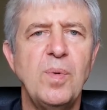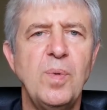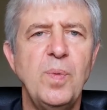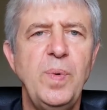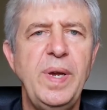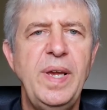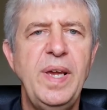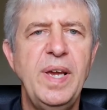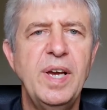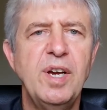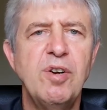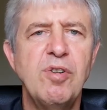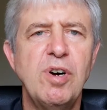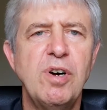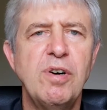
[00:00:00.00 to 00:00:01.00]
we
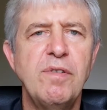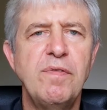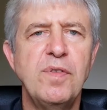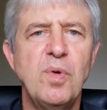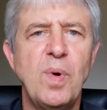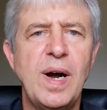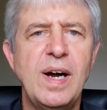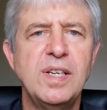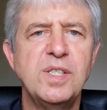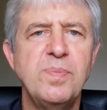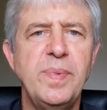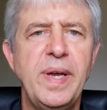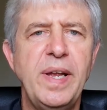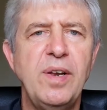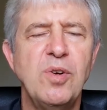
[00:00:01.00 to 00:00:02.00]
hear of the wise
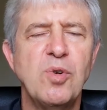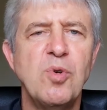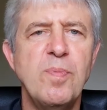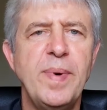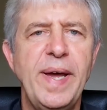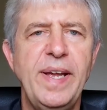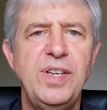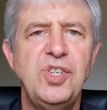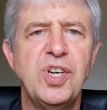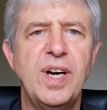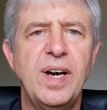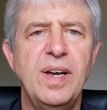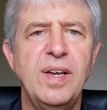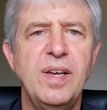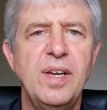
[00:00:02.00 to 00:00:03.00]
men, or
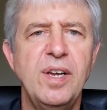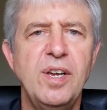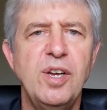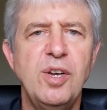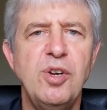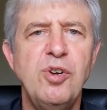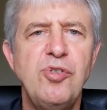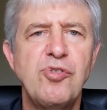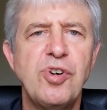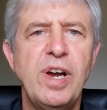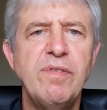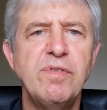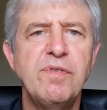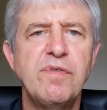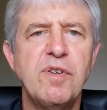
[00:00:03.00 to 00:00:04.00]
magi, who
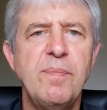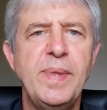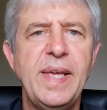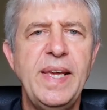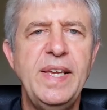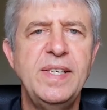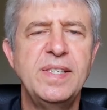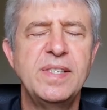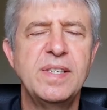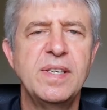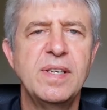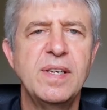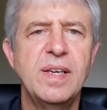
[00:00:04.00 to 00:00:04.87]
travel from the east,